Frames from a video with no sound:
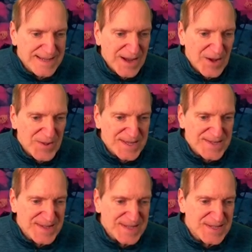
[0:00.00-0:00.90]
all
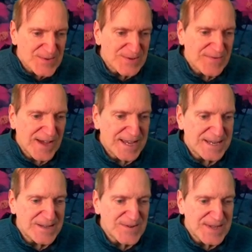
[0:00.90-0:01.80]
these things you would find
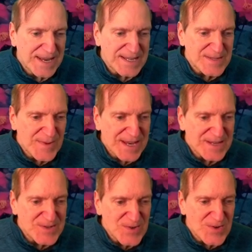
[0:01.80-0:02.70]
in your settings
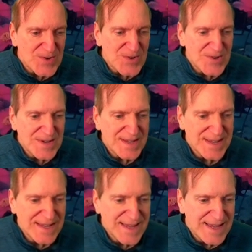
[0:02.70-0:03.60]
manager
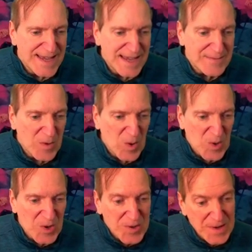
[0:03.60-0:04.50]
and
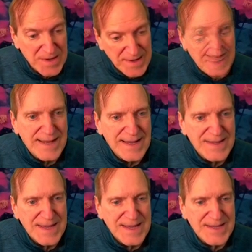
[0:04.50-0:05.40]
more.
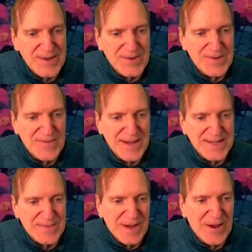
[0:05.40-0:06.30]
And that's your
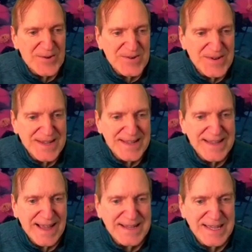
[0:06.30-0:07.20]
device mounter.
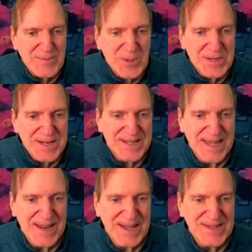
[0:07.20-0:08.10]
I keep looking at
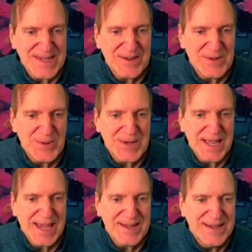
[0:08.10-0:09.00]
that. I just had to look
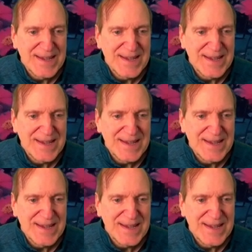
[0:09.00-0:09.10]
at it.